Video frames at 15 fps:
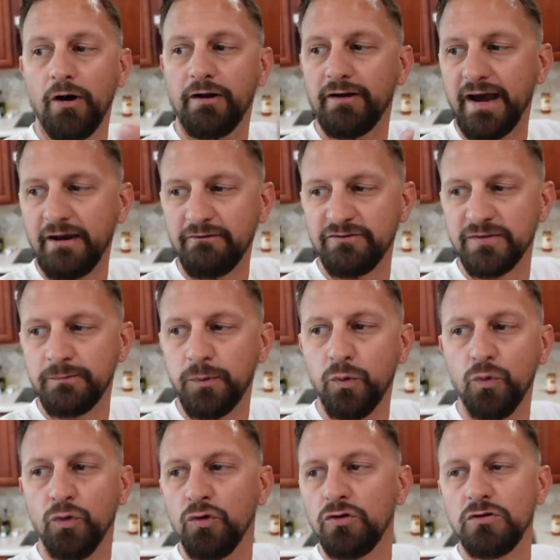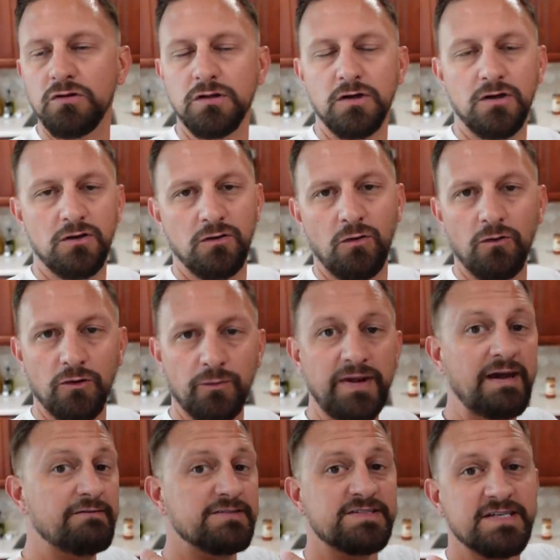water out of the pool, or we
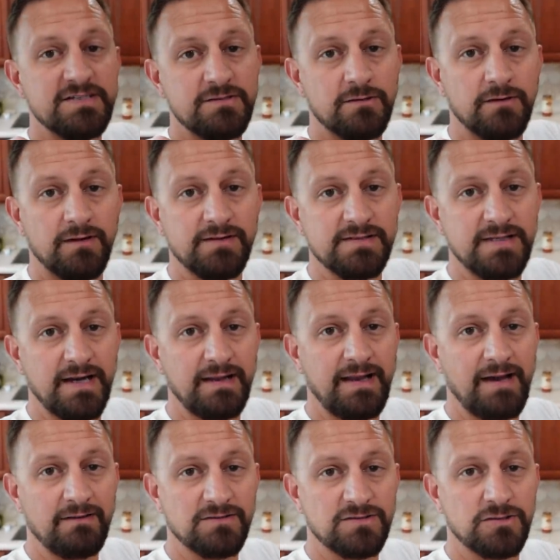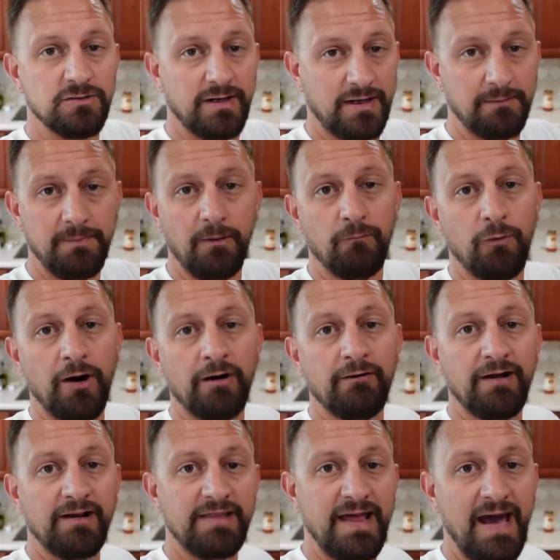have a cistern on the side of the house too. I can pump
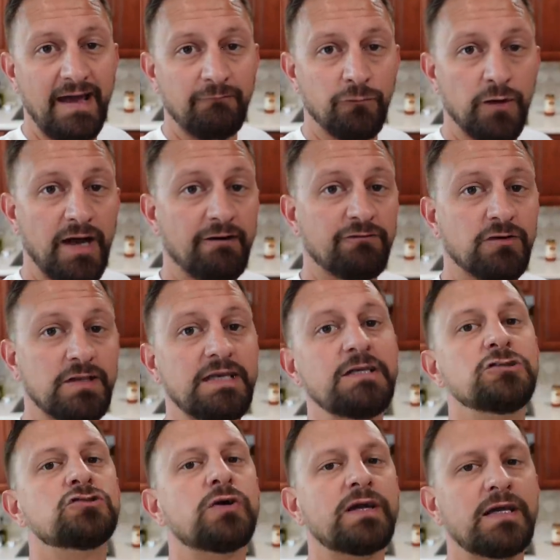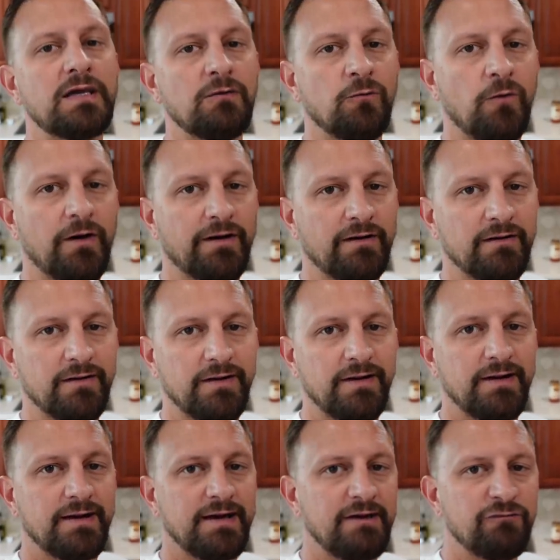water out of that, and we'll have clean drinking water
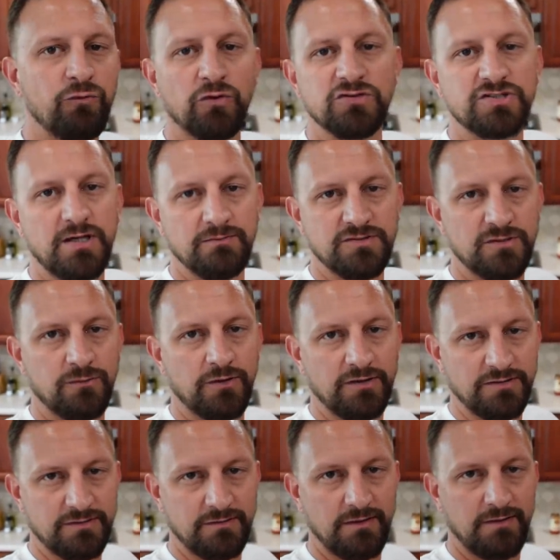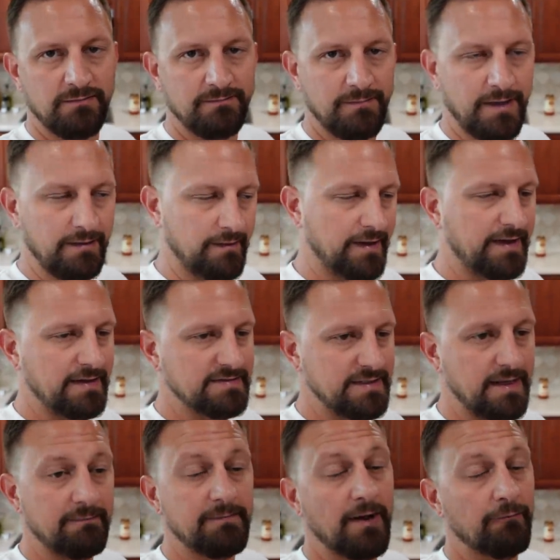if worse comes to worse. But like I
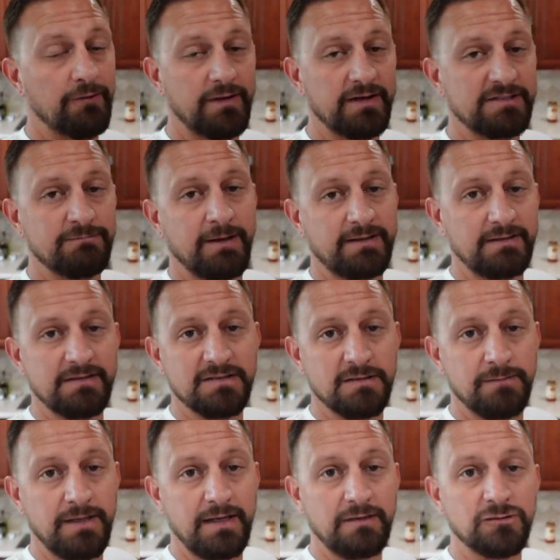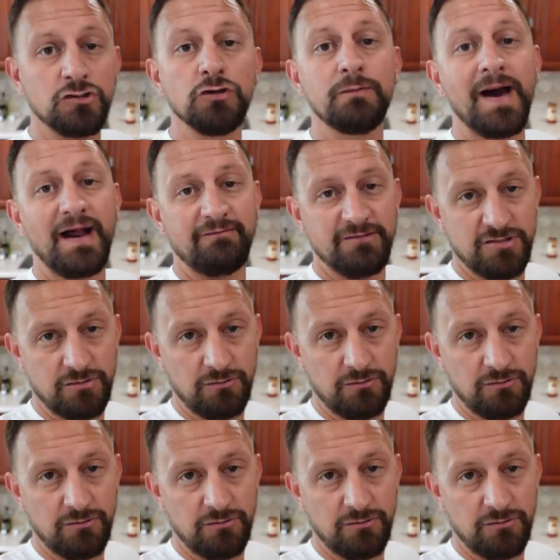said, I'm not really expecting this to be too bad of a